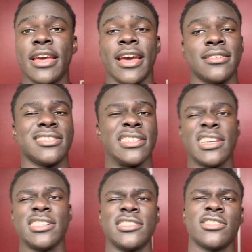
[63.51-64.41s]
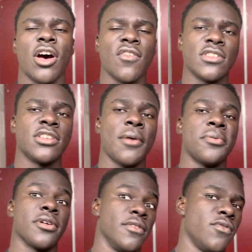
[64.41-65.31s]
And to get it just off the
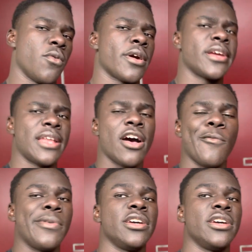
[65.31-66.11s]
topic of working out,